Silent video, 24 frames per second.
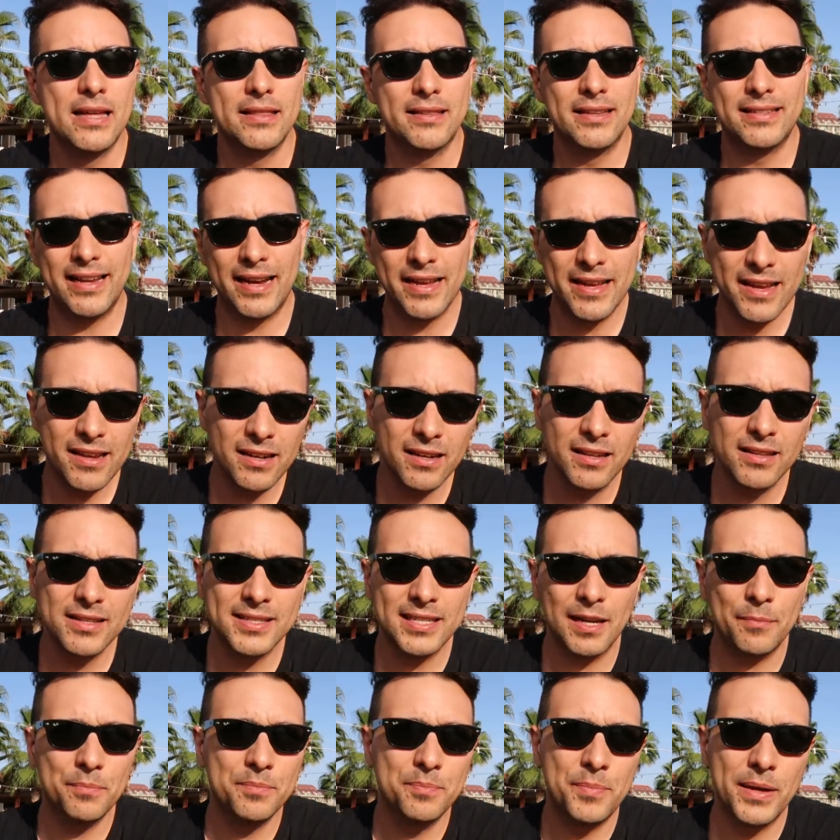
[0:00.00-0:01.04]
the diagonal
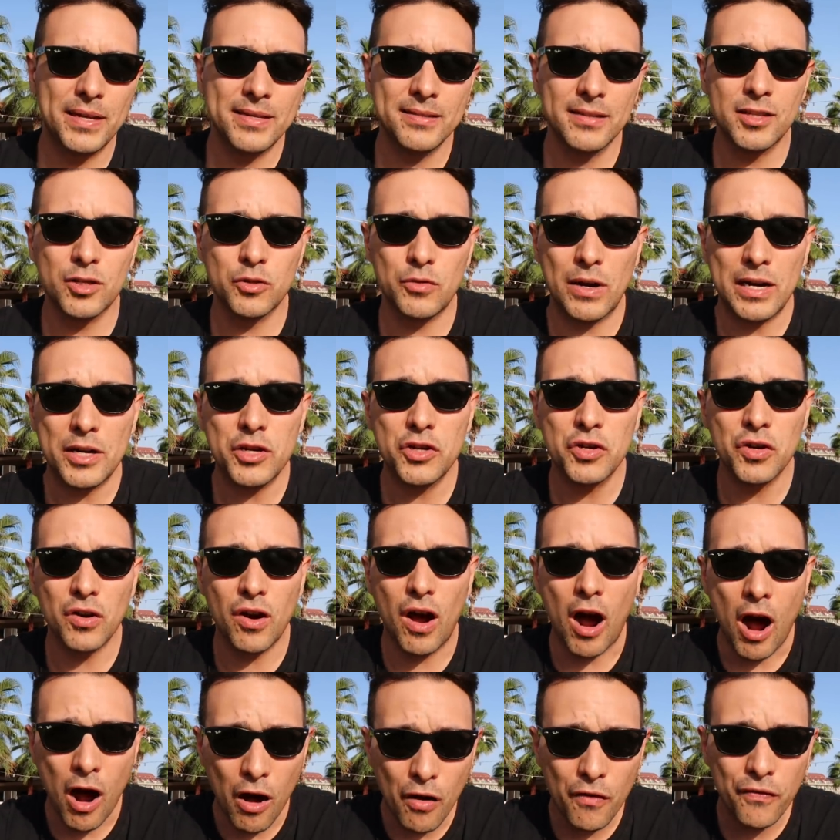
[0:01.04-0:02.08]
subpixel structure
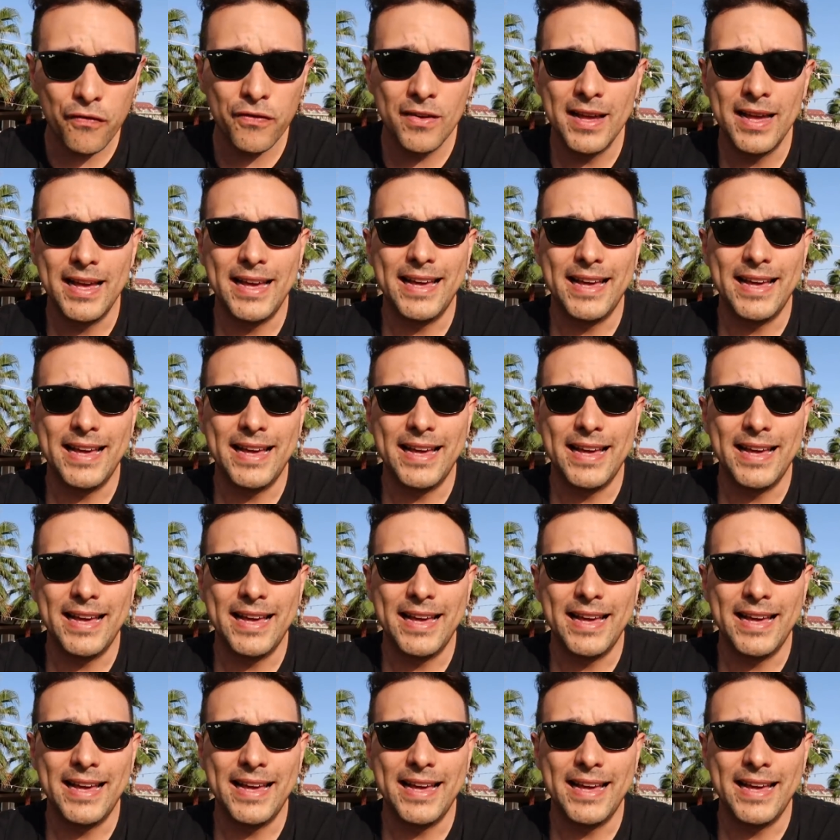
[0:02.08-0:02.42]
of